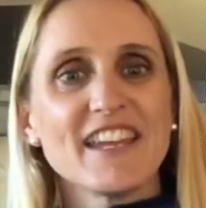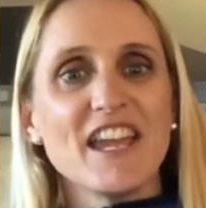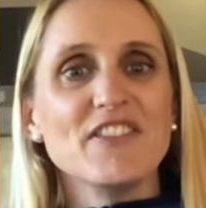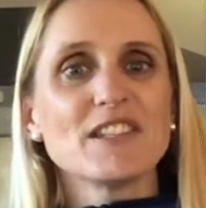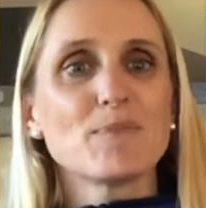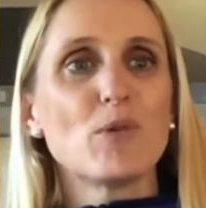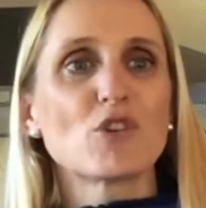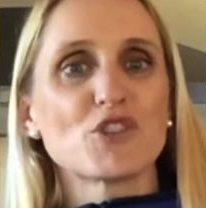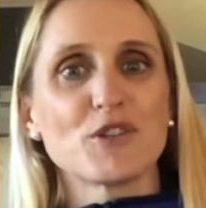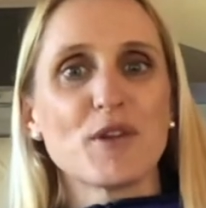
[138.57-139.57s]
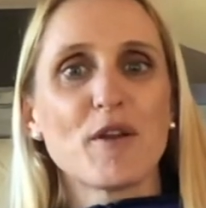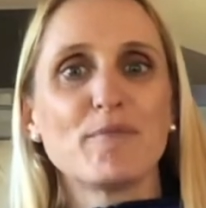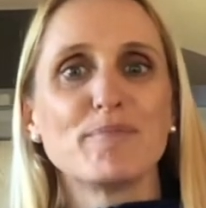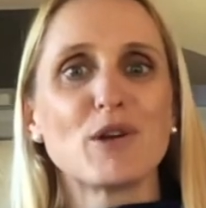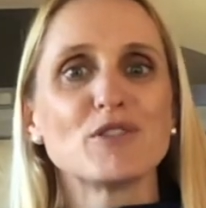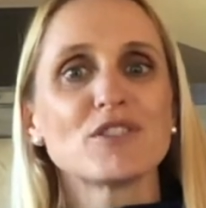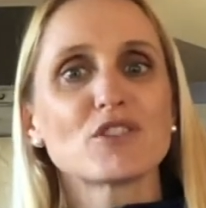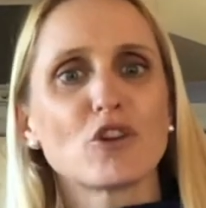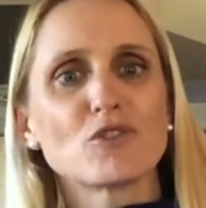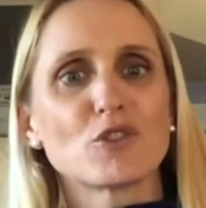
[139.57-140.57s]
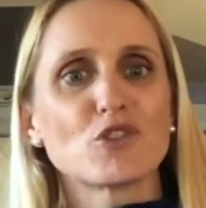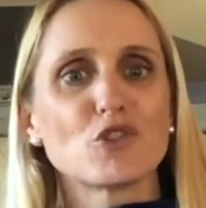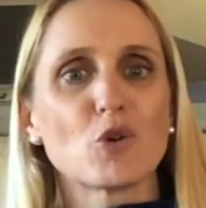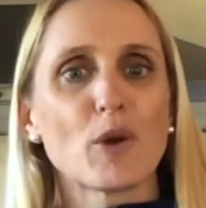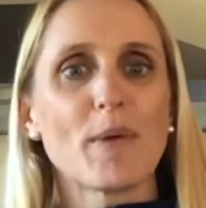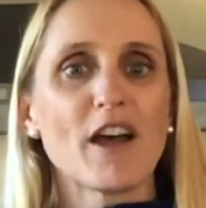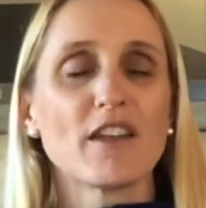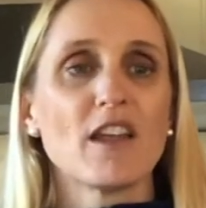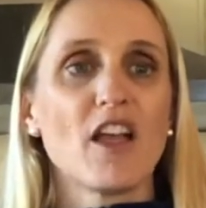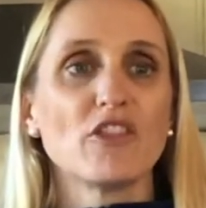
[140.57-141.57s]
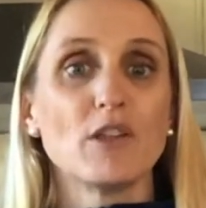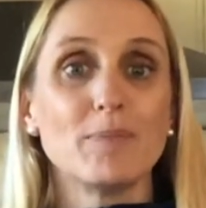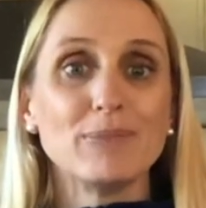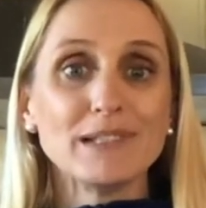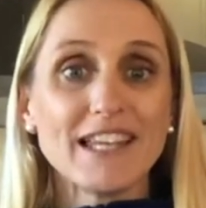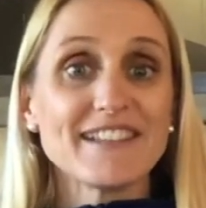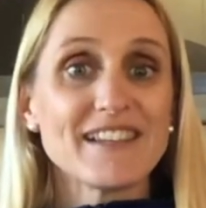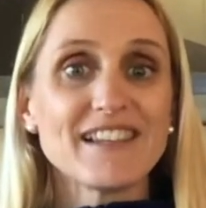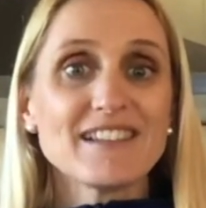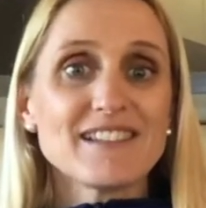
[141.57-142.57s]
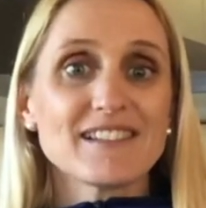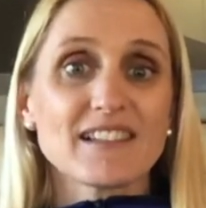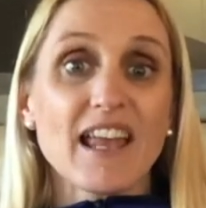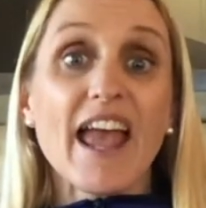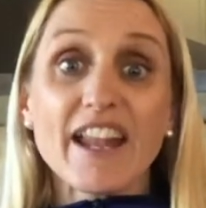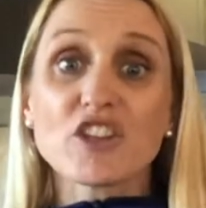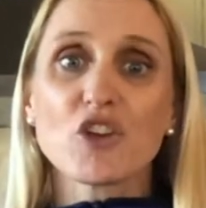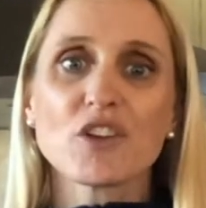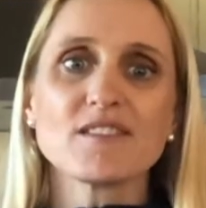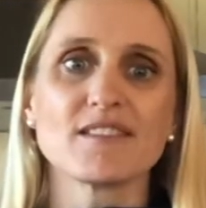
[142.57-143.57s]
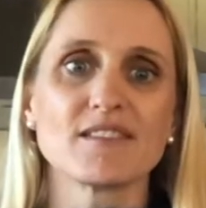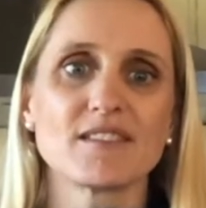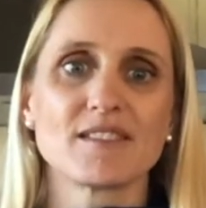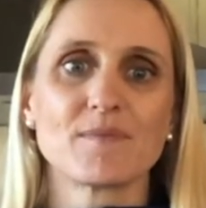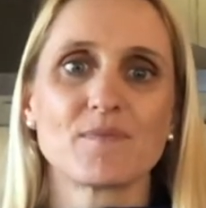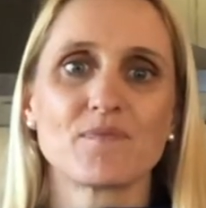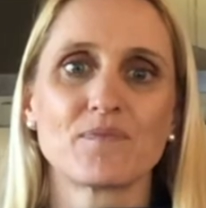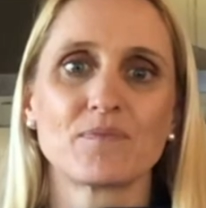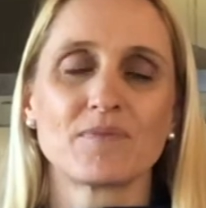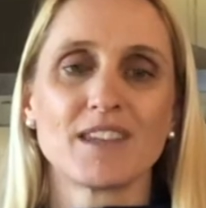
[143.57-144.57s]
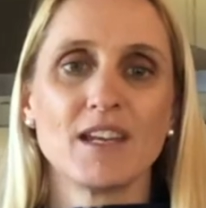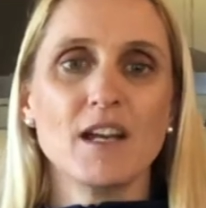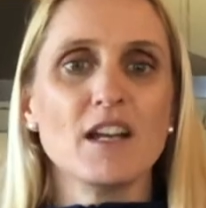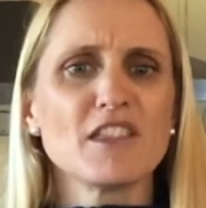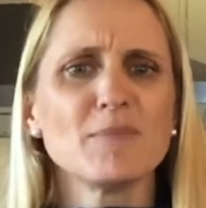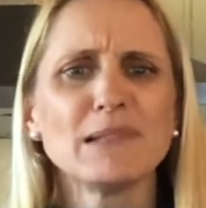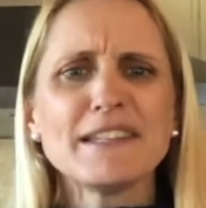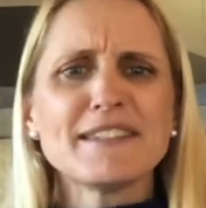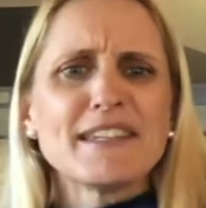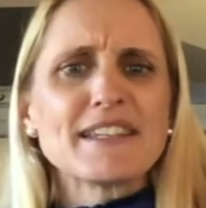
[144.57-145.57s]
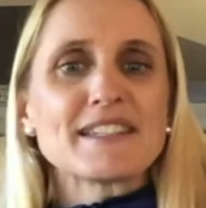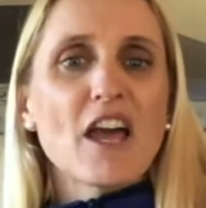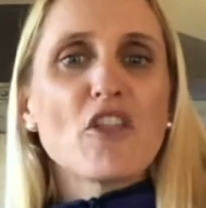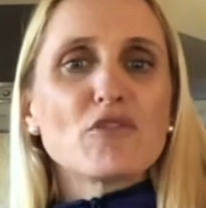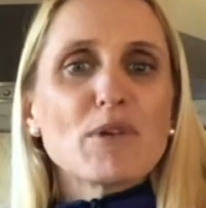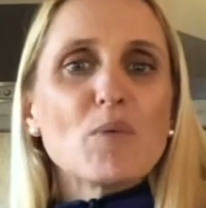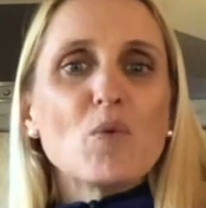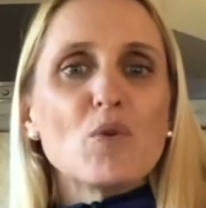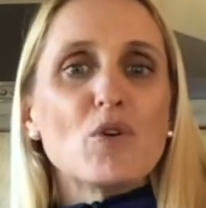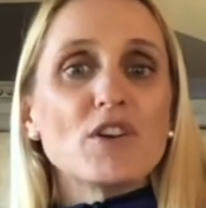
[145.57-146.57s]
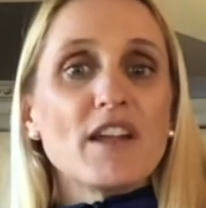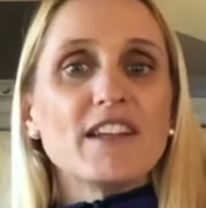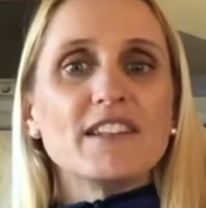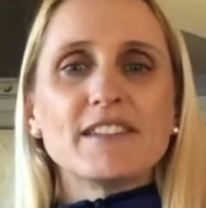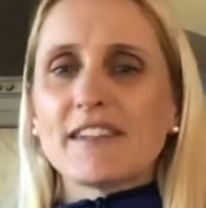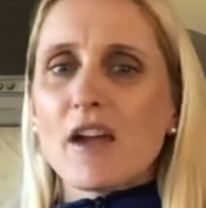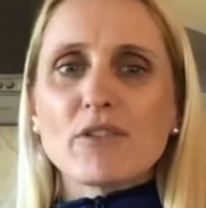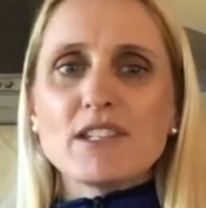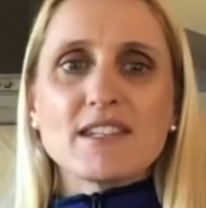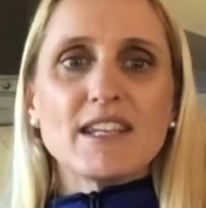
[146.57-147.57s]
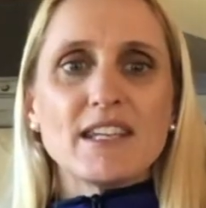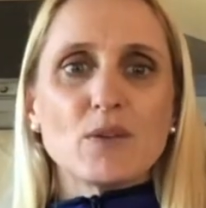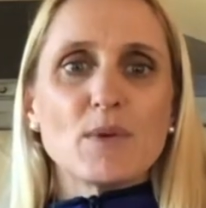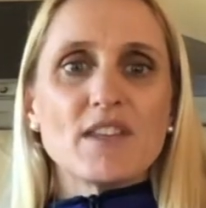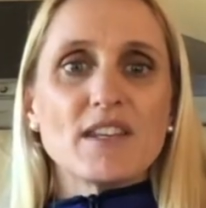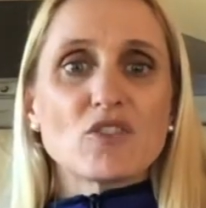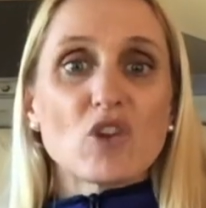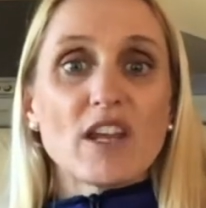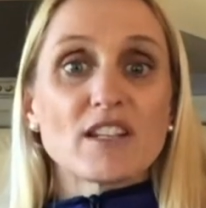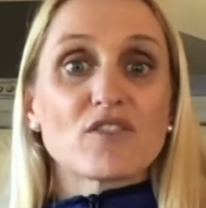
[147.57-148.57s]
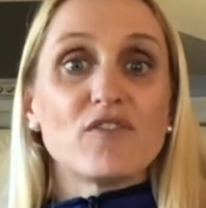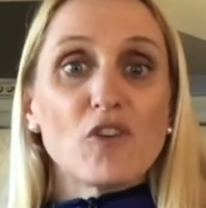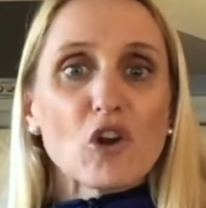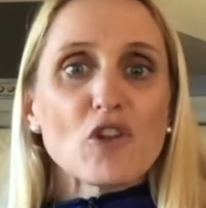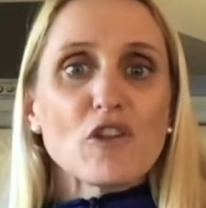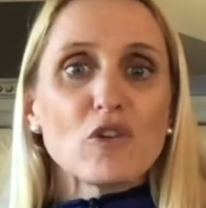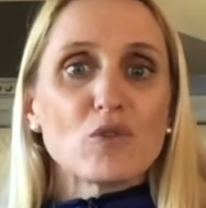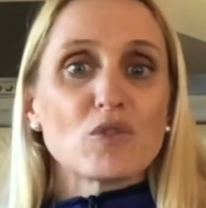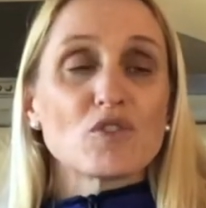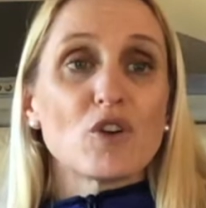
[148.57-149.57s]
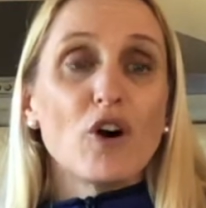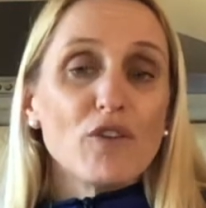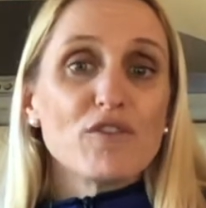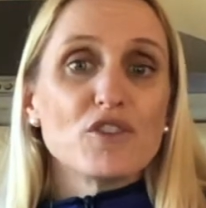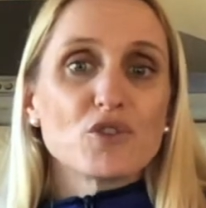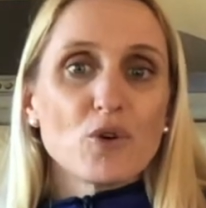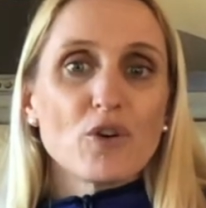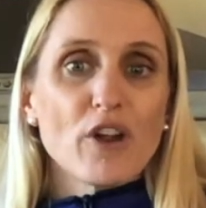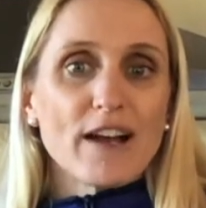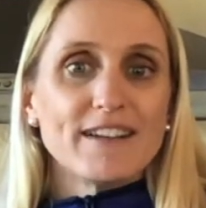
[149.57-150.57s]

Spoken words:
in this portion, Moses goes on to talk about the blessings and curses. The blessings are the reward guaranteed when the Israelites follow the laws of the Torah.